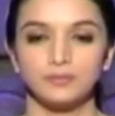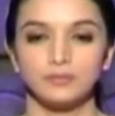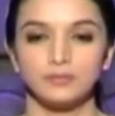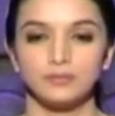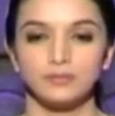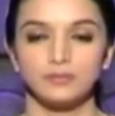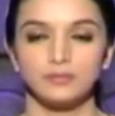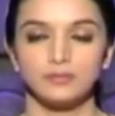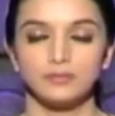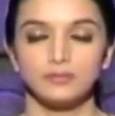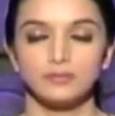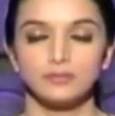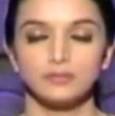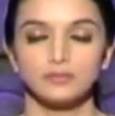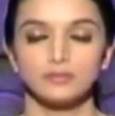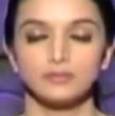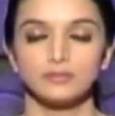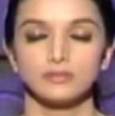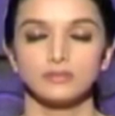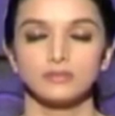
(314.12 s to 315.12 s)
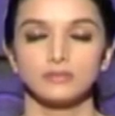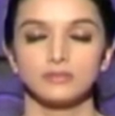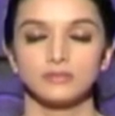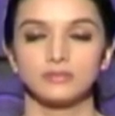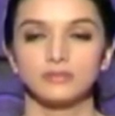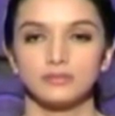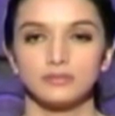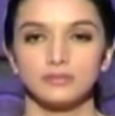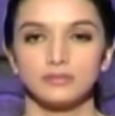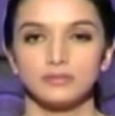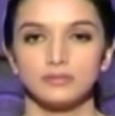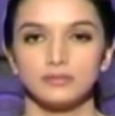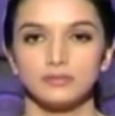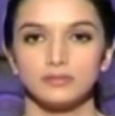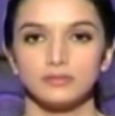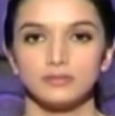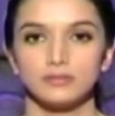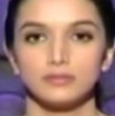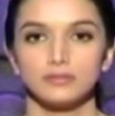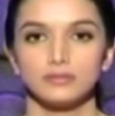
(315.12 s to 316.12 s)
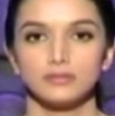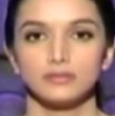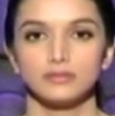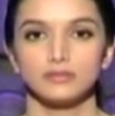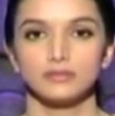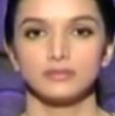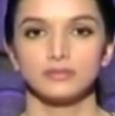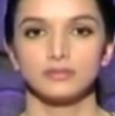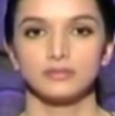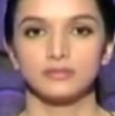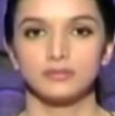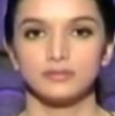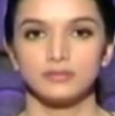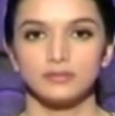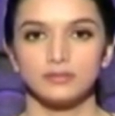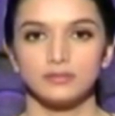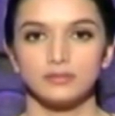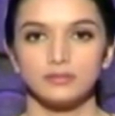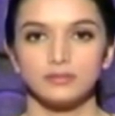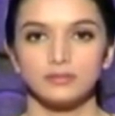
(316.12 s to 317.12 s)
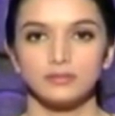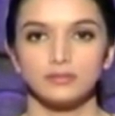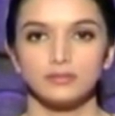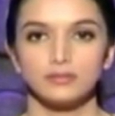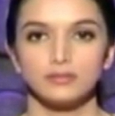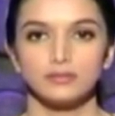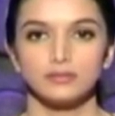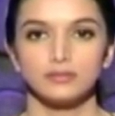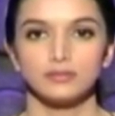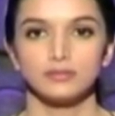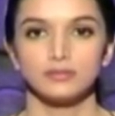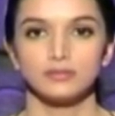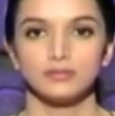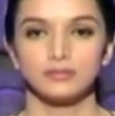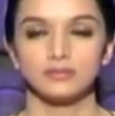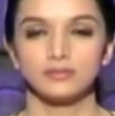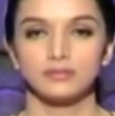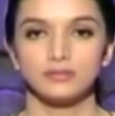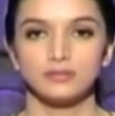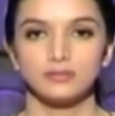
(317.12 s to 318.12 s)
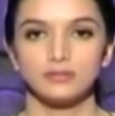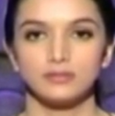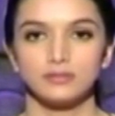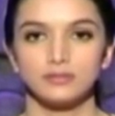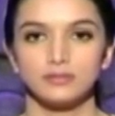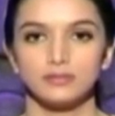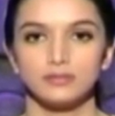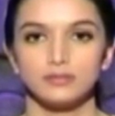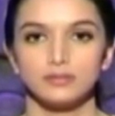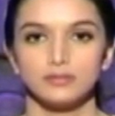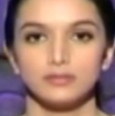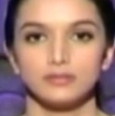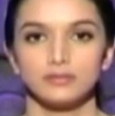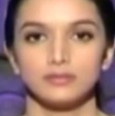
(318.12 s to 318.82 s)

(silence)